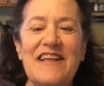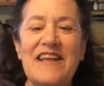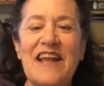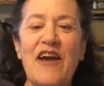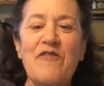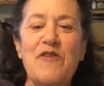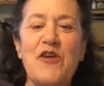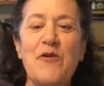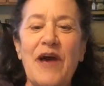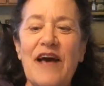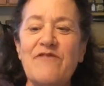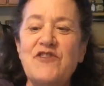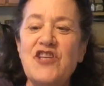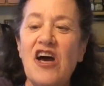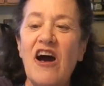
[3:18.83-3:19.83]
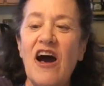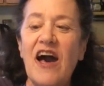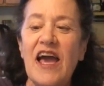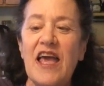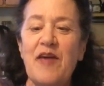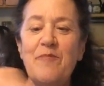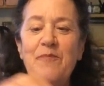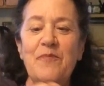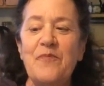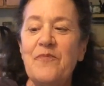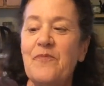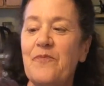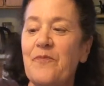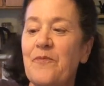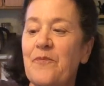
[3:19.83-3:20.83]
Now, if you have time,
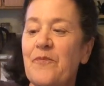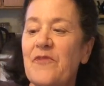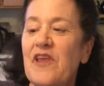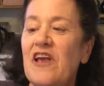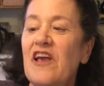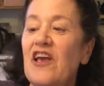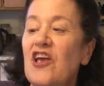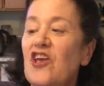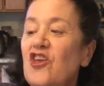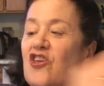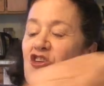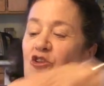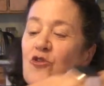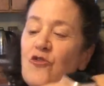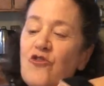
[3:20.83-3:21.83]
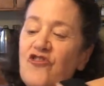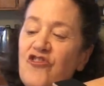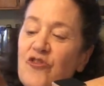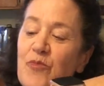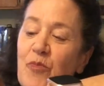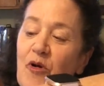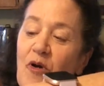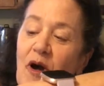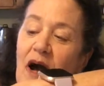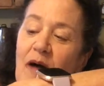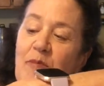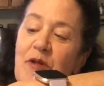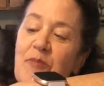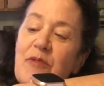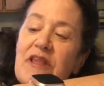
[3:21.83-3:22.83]
you should
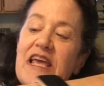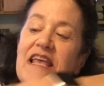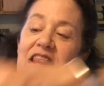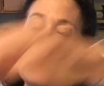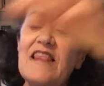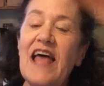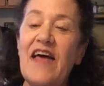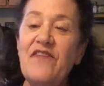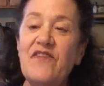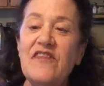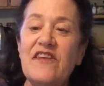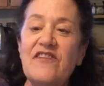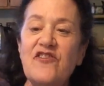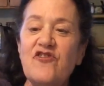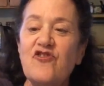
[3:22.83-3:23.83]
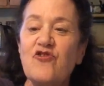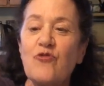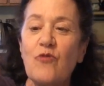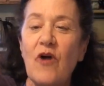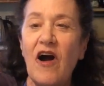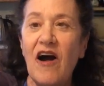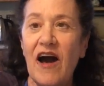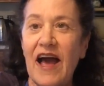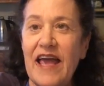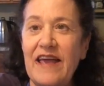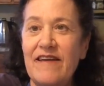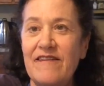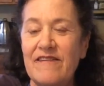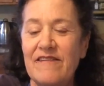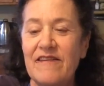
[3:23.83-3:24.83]
probably let this dry.
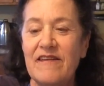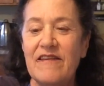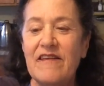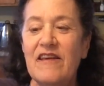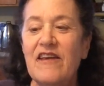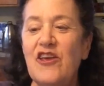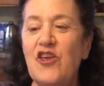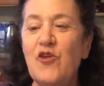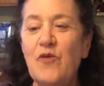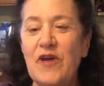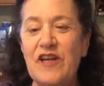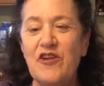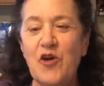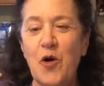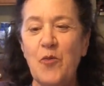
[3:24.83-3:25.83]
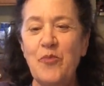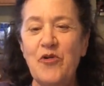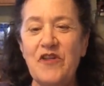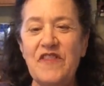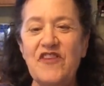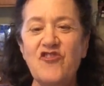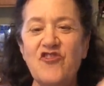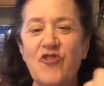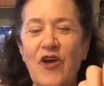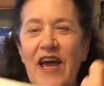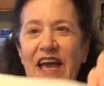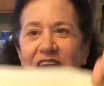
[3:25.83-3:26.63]
You can go put the tray